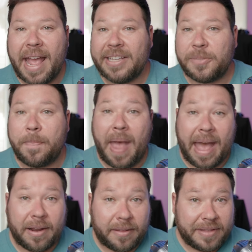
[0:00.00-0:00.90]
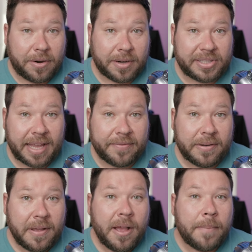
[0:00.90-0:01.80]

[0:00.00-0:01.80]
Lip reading: as bad on the R7,